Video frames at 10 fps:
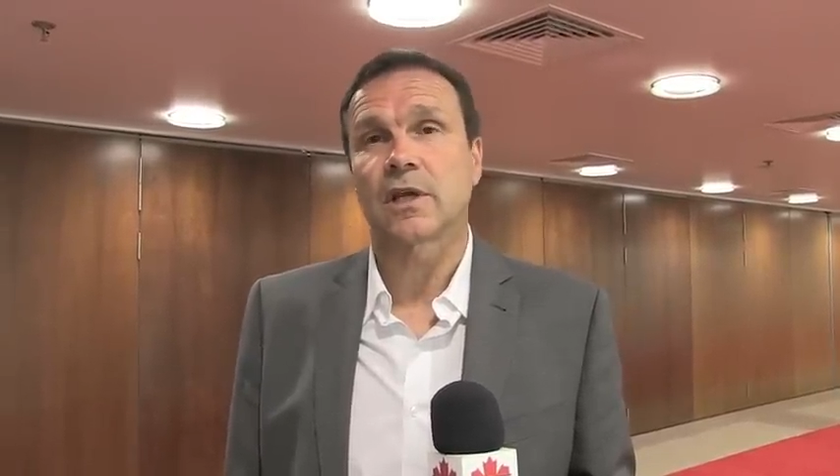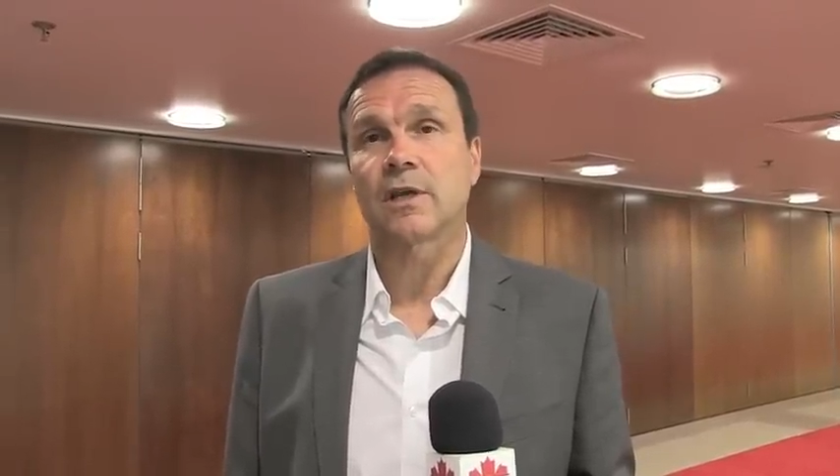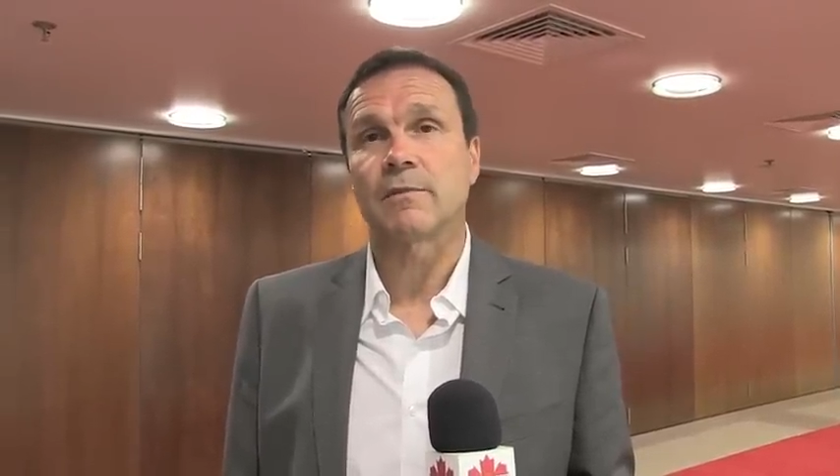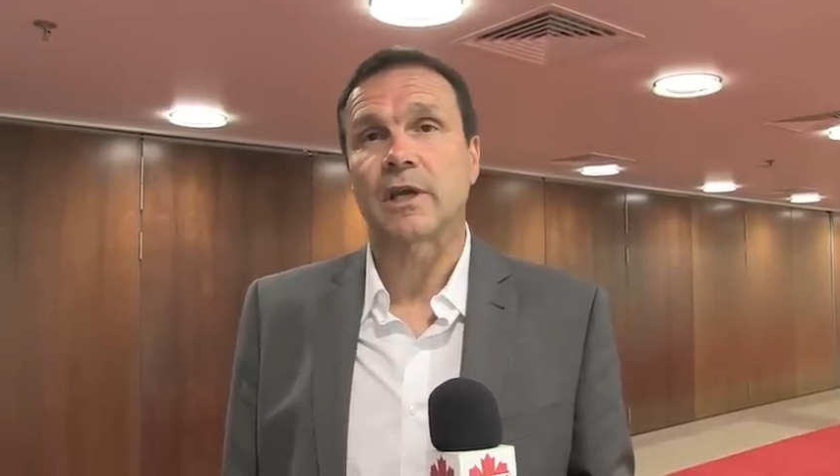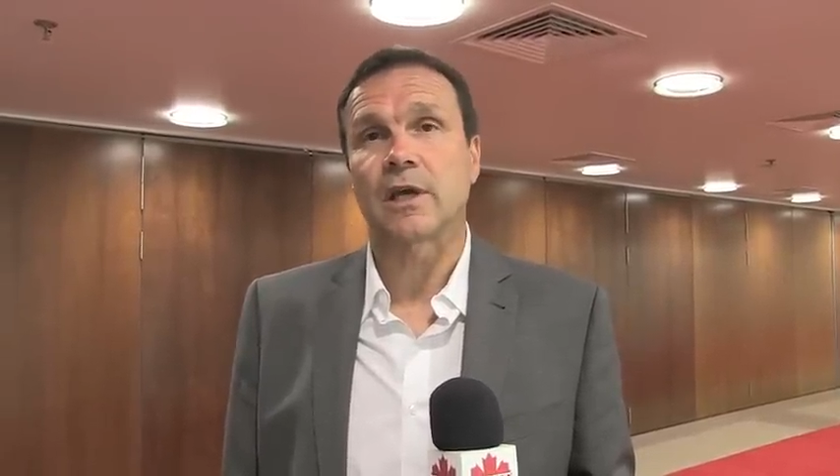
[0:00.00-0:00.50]

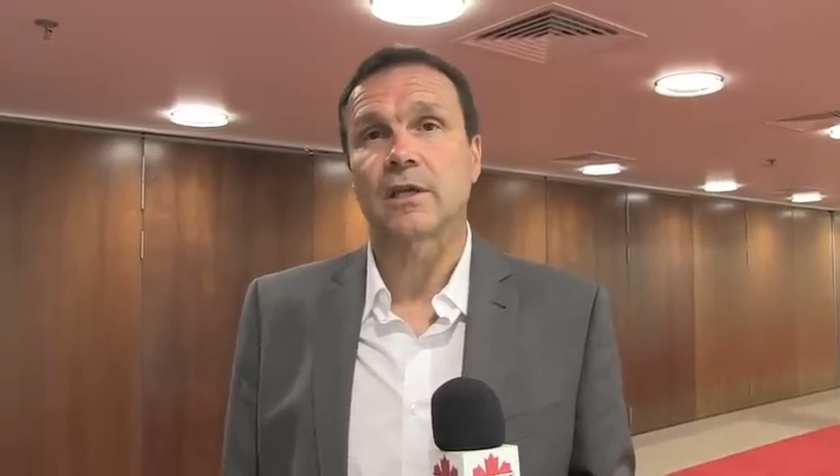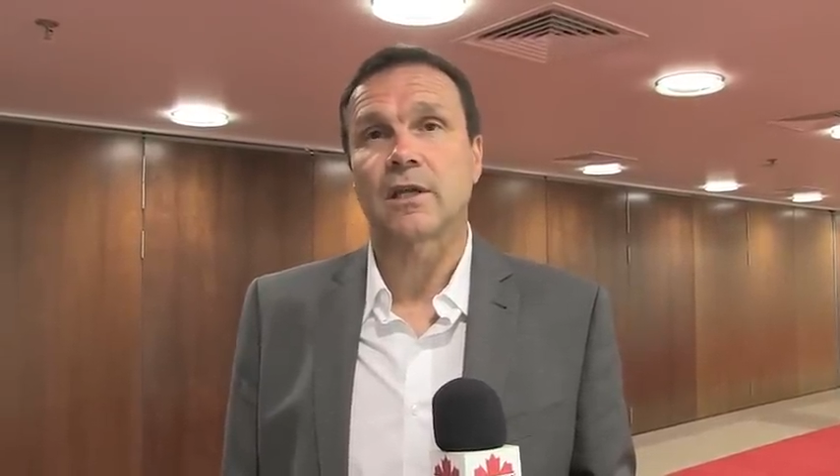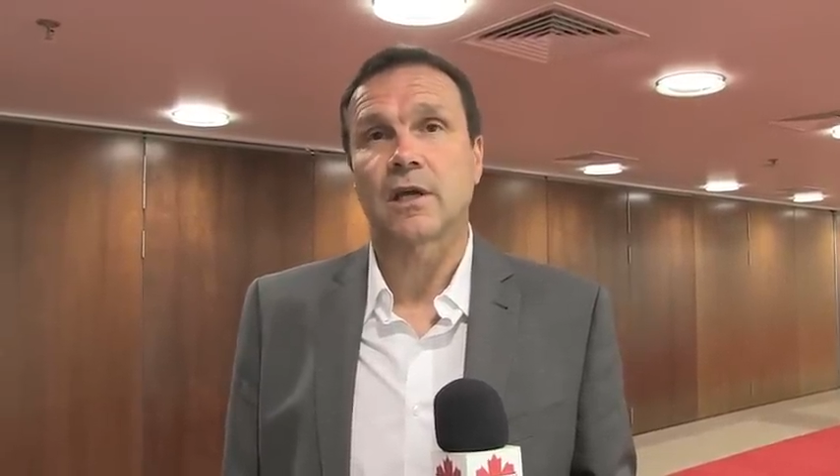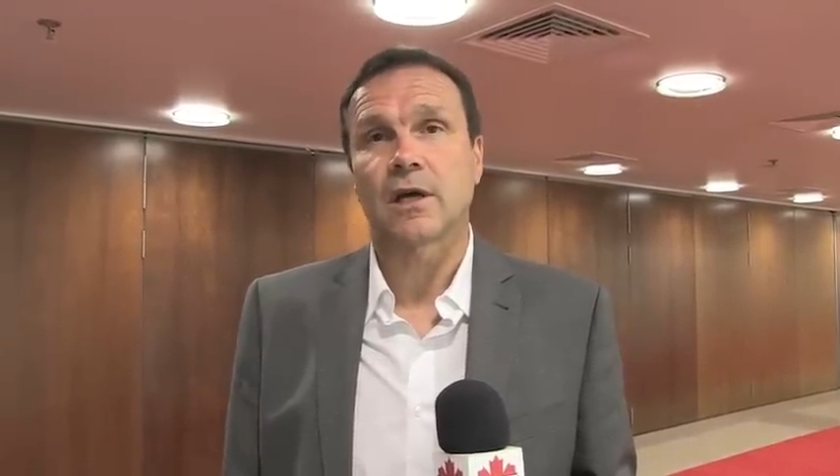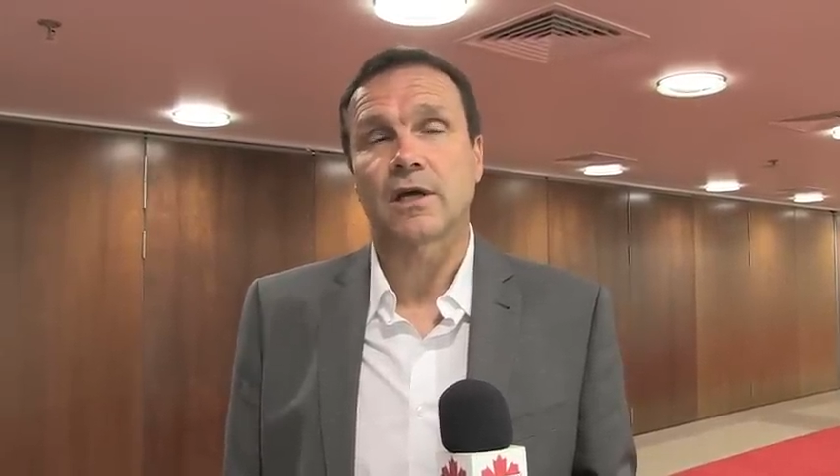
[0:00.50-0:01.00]
game
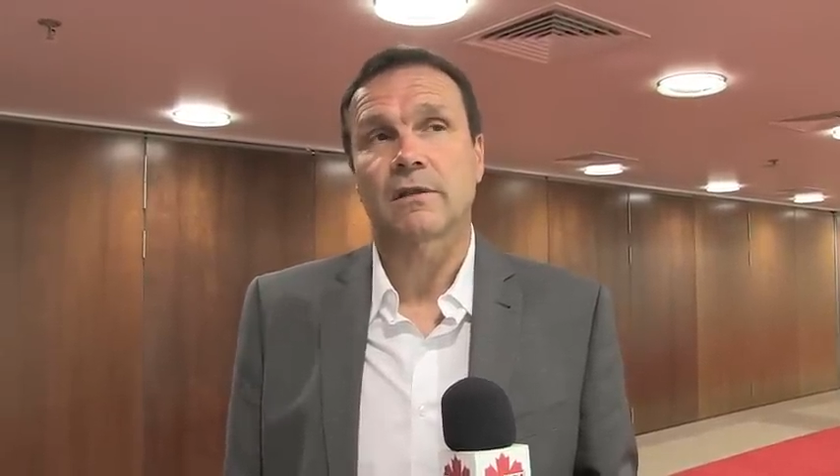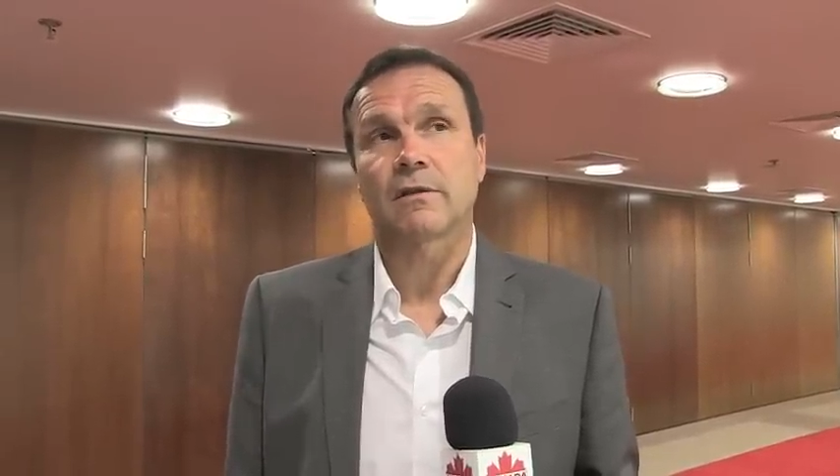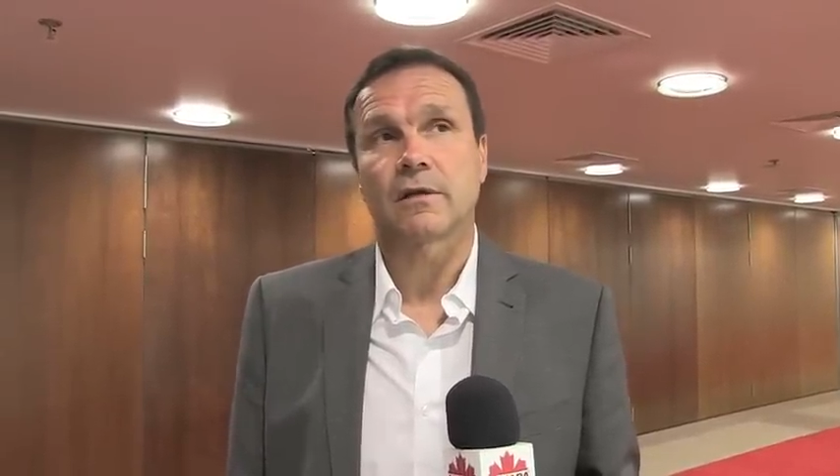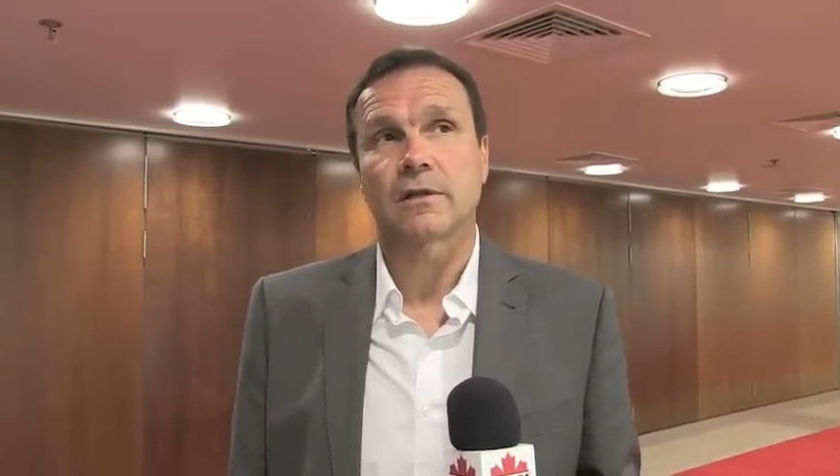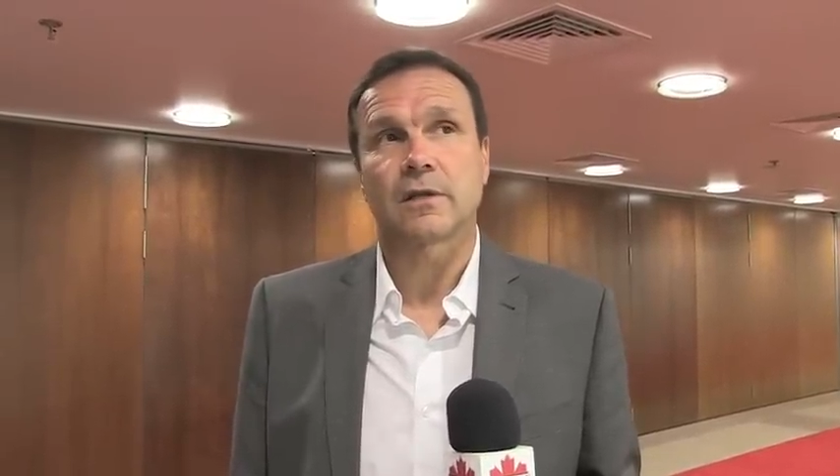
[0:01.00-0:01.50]
again, I
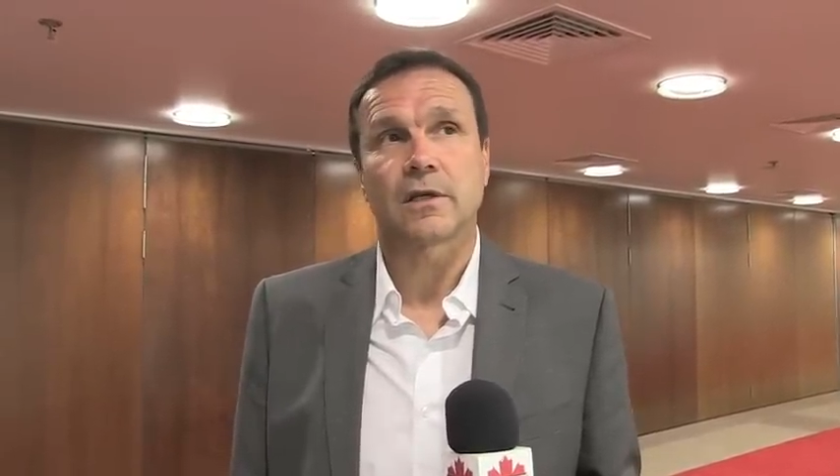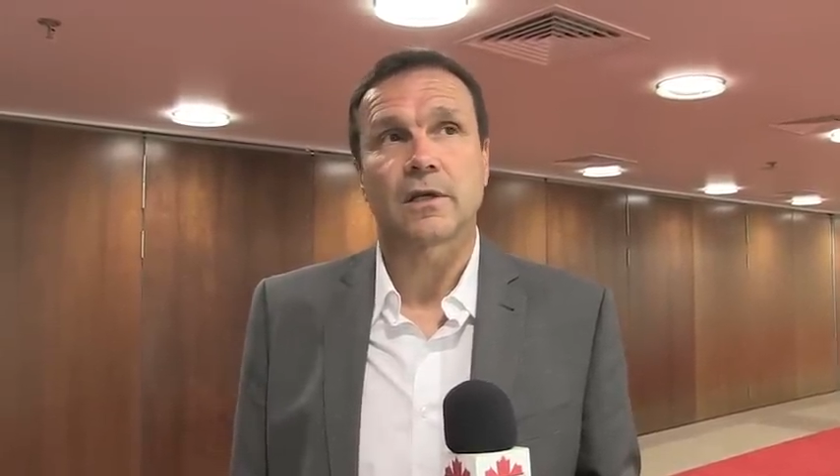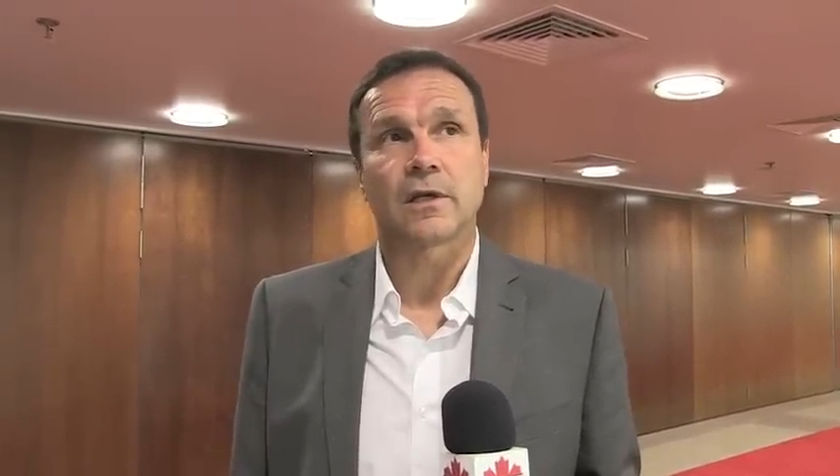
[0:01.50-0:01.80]
thought,